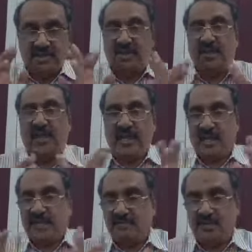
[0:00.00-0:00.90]
This is the
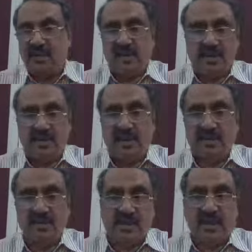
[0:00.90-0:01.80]
highlight of the
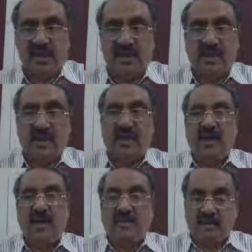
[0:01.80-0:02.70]
circular.
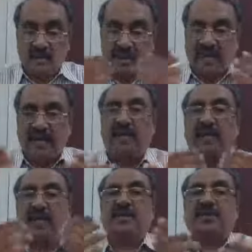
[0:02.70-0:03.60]
I once
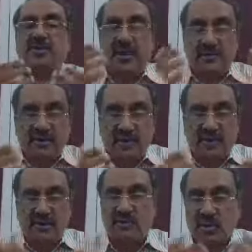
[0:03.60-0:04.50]
again request
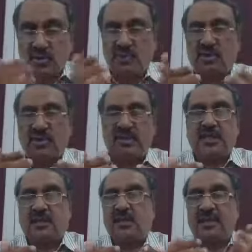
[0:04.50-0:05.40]
everyone to go through
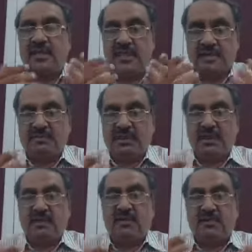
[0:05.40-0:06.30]
the circular in
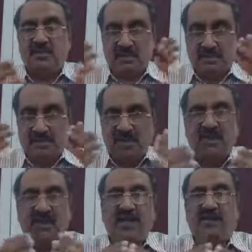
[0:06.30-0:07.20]
depth. So
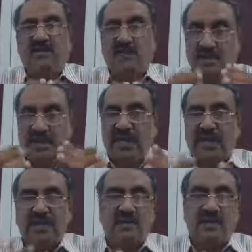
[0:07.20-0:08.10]
this year you will be
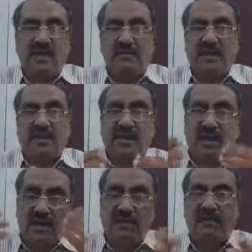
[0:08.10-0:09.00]
getting the audit,
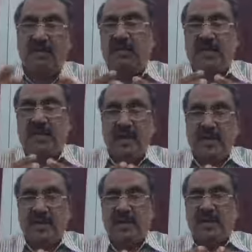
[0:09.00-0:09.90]
but allotment will be
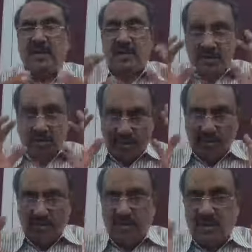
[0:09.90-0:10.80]
delayed
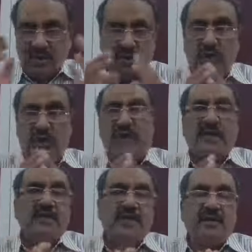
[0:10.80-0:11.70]
due to
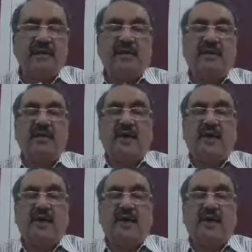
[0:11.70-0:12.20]
COVID-19.